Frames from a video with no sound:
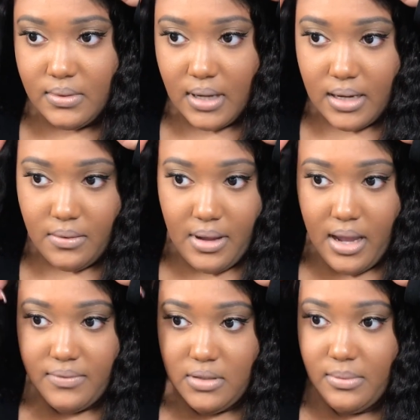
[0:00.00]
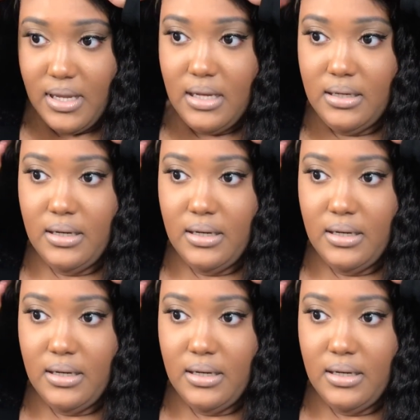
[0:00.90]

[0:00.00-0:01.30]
I don't have to wait